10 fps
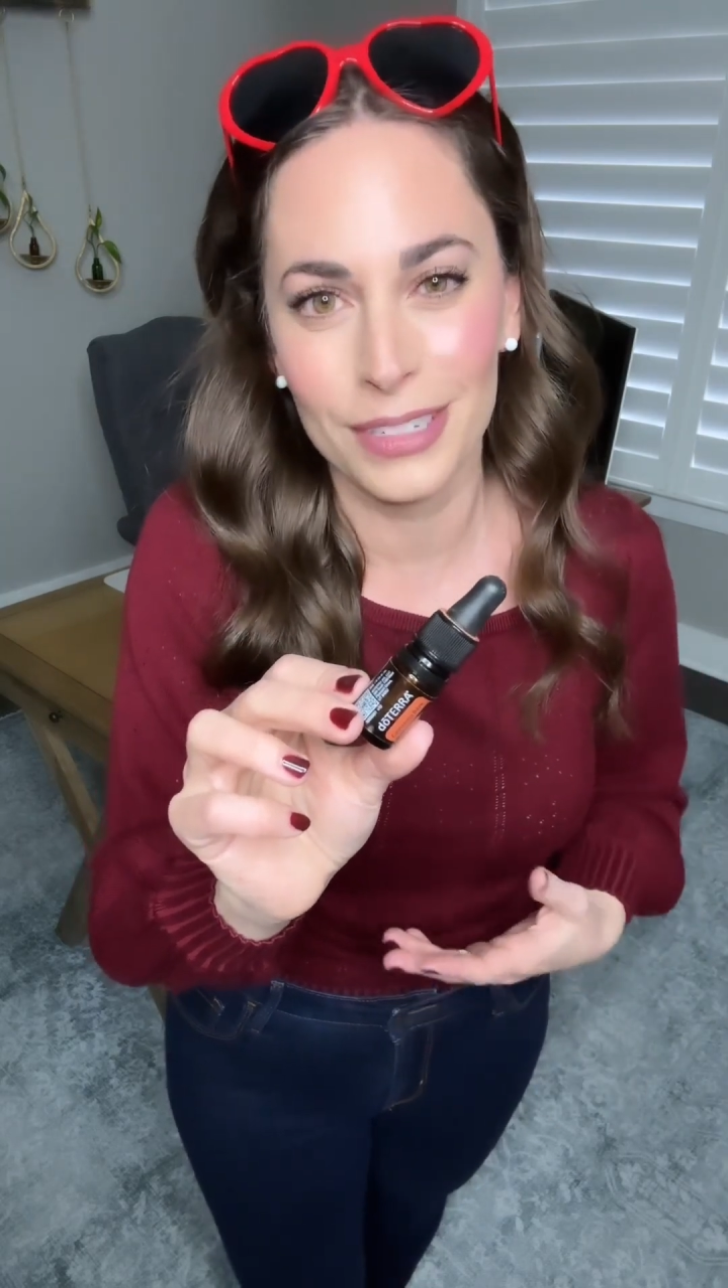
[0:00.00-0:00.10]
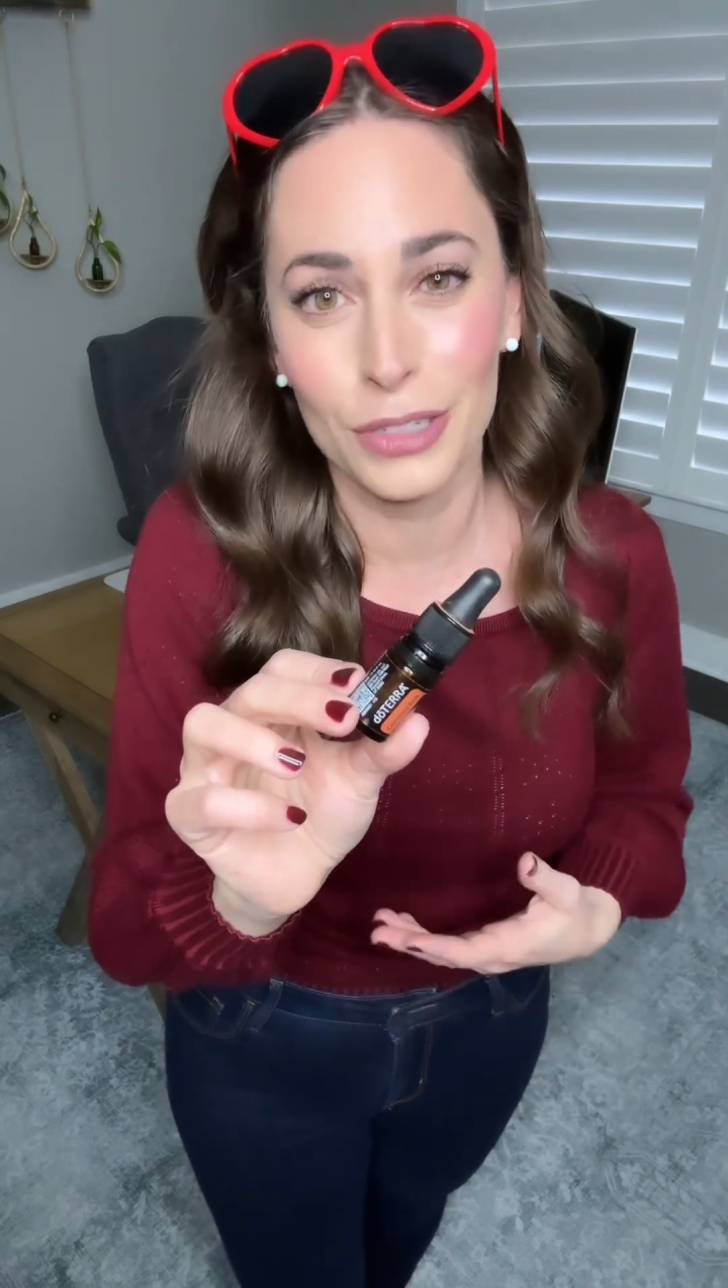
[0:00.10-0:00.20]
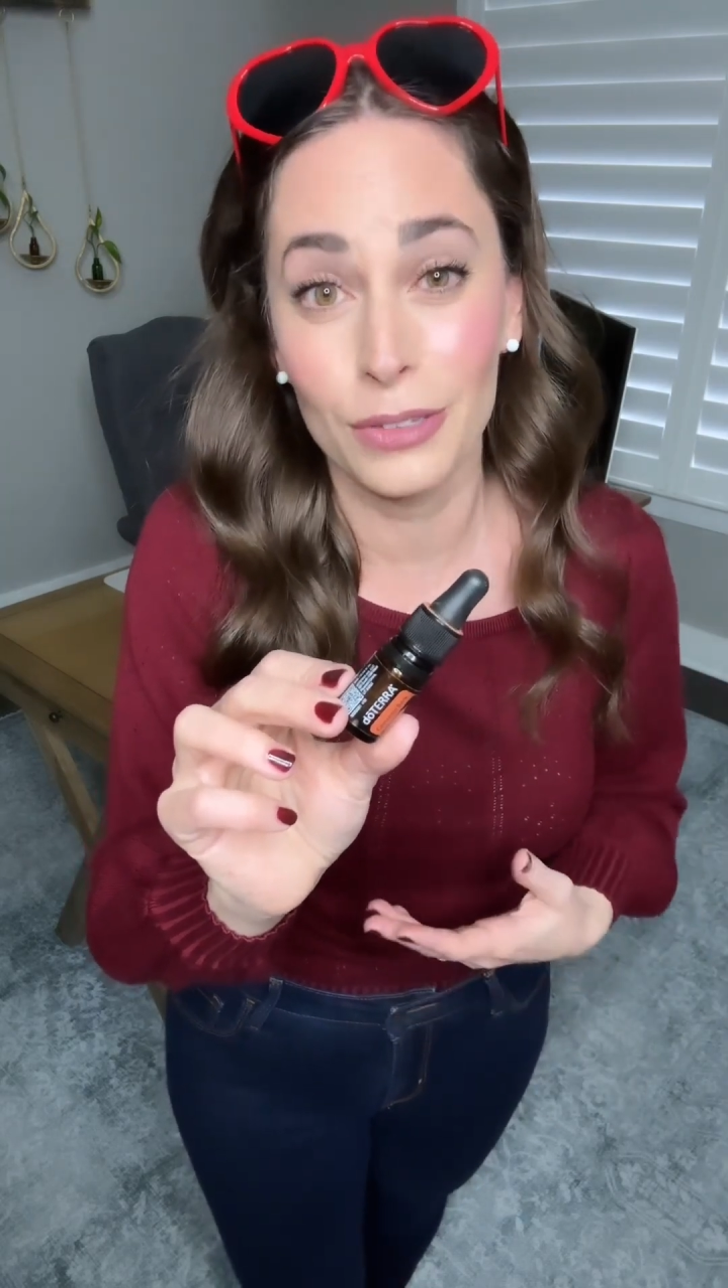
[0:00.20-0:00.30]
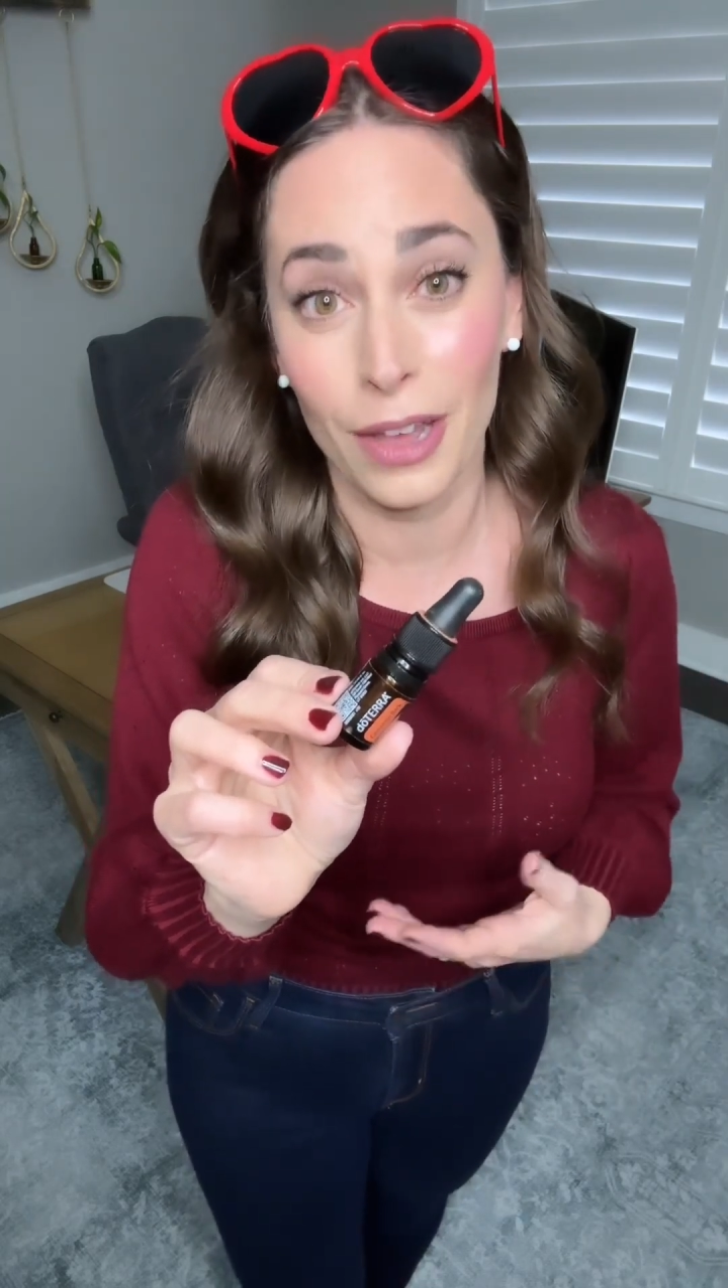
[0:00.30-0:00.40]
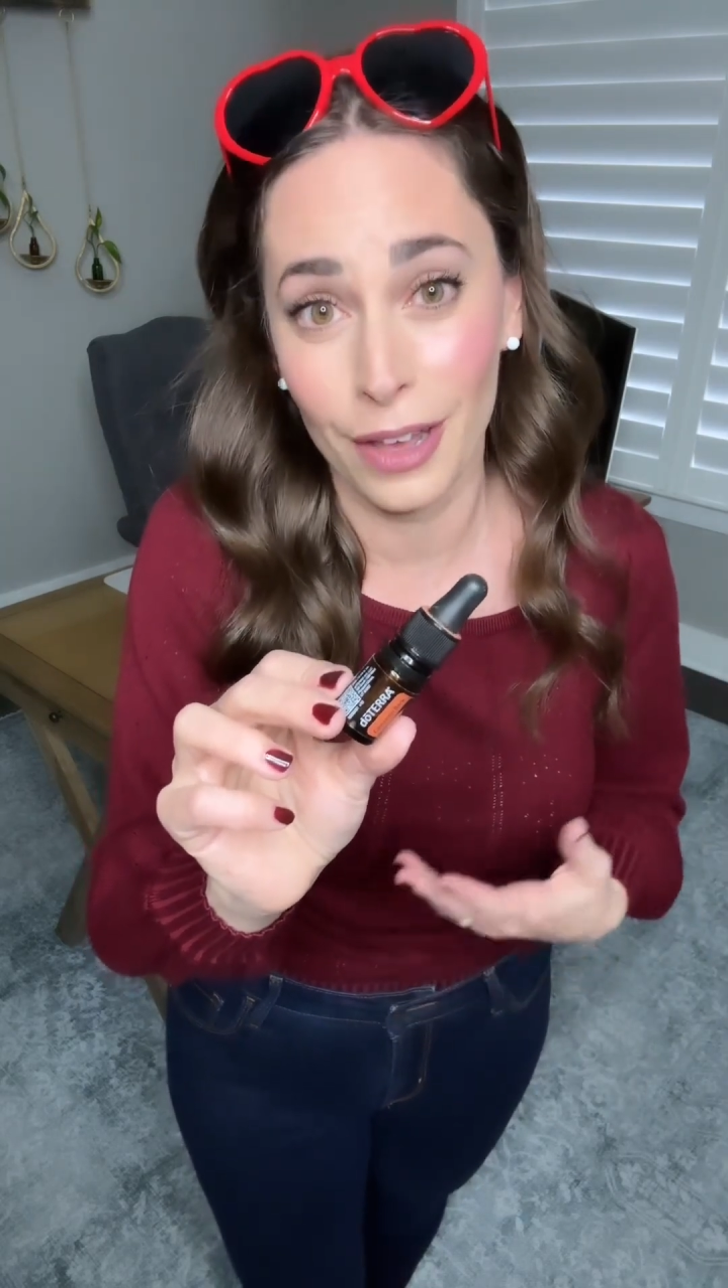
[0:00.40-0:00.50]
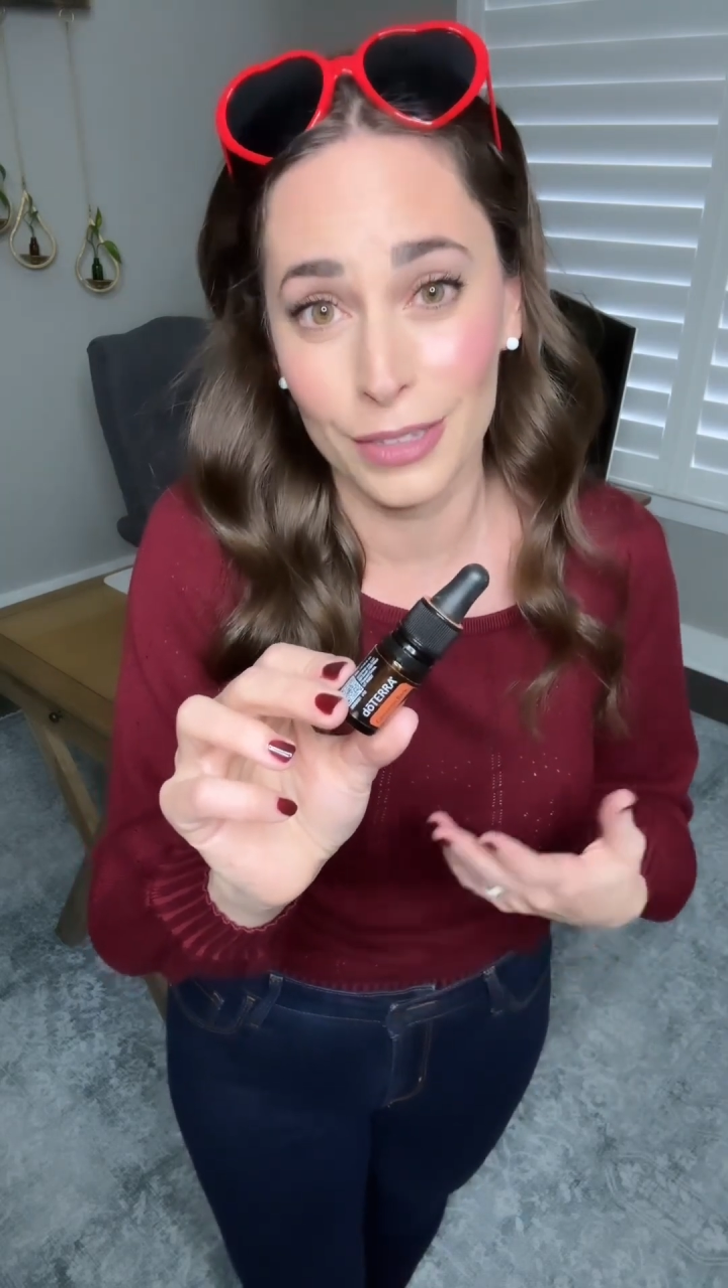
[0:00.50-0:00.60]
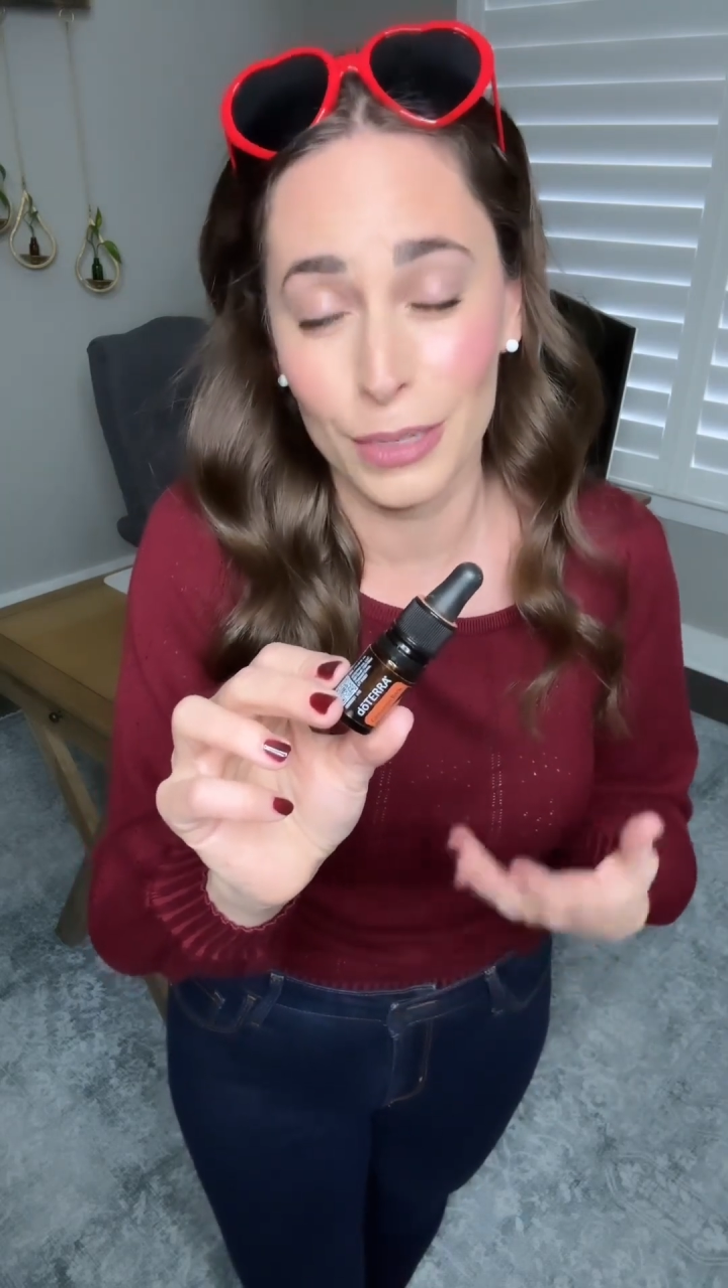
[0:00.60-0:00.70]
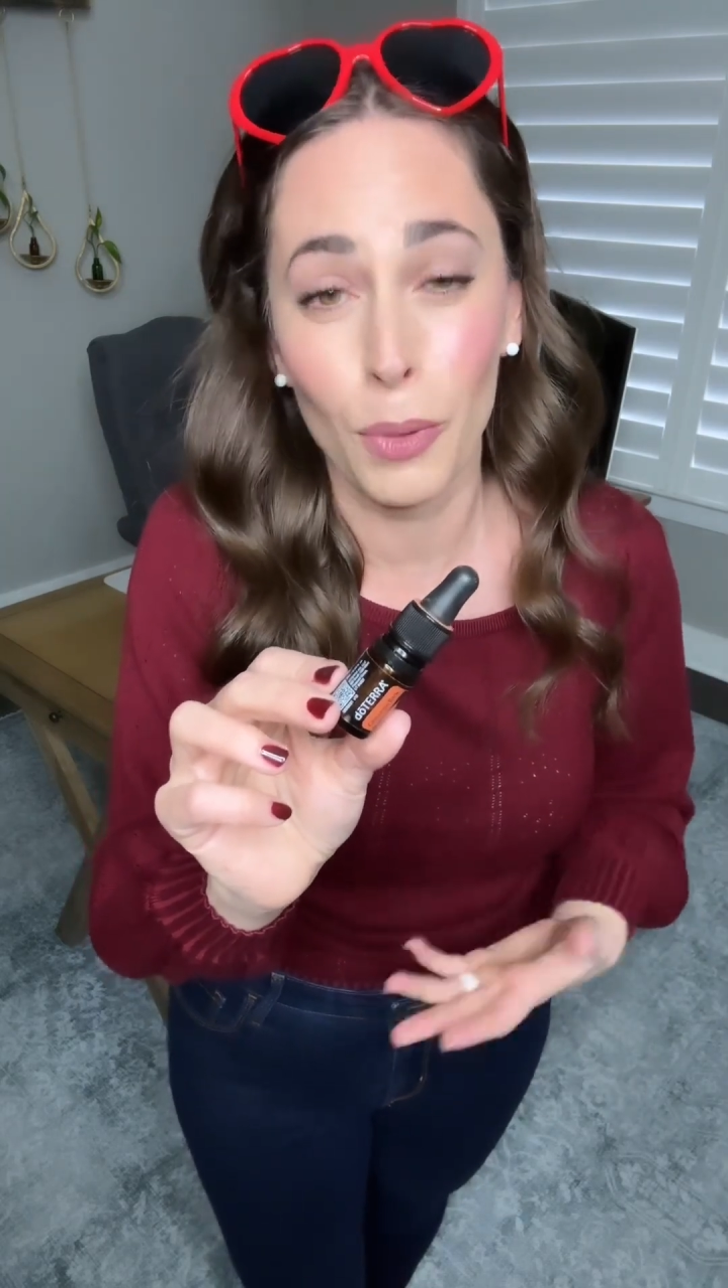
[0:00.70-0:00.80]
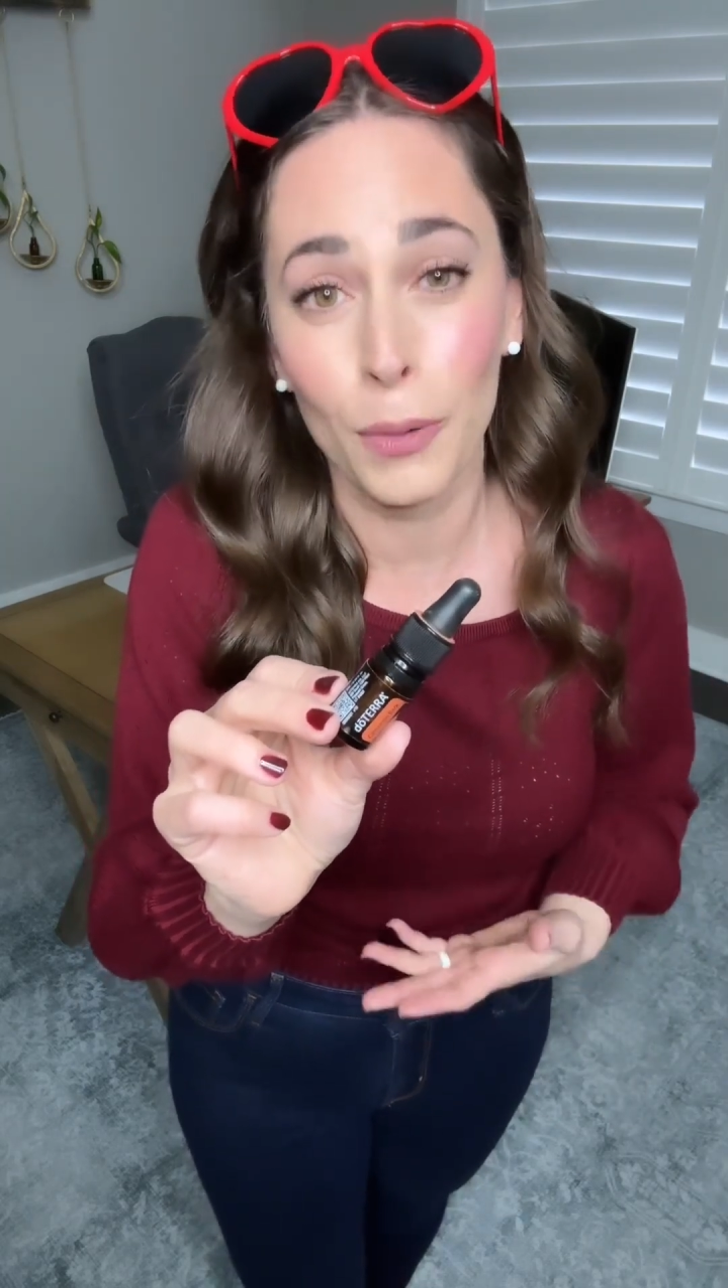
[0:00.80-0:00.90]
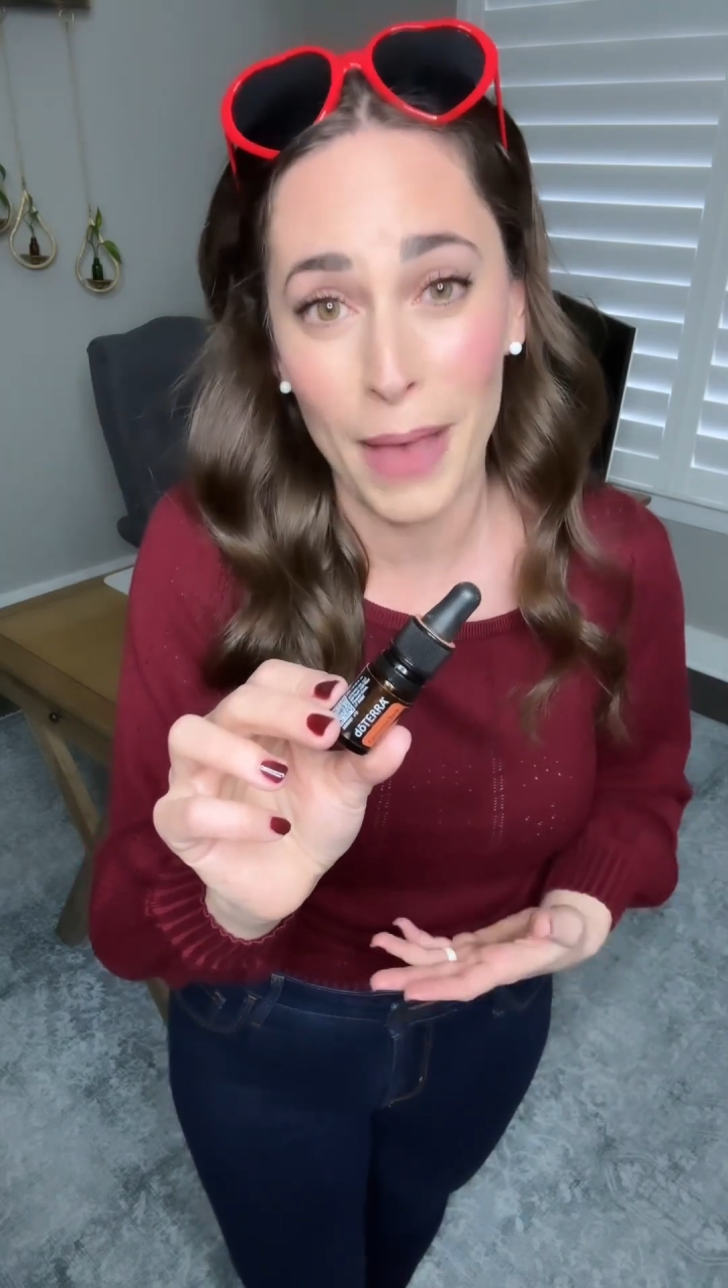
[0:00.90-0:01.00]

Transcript: support